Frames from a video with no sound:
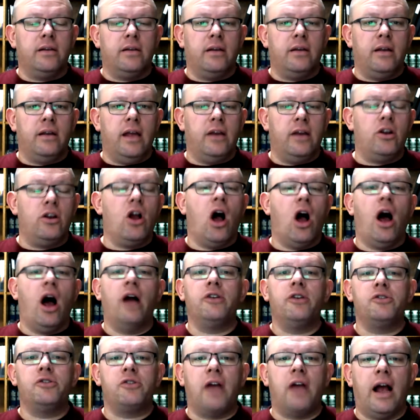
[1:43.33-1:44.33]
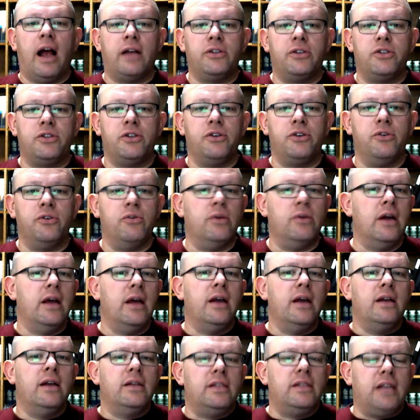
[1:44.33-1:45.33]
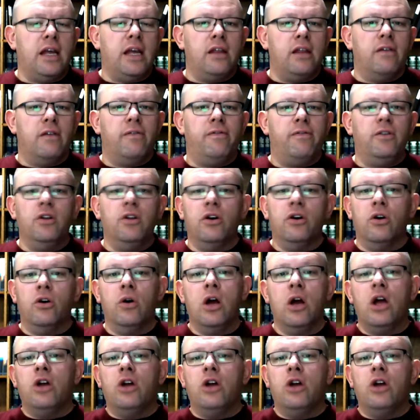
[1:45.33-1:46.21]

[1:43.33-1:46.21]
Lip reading: in contrast to, say, the flu,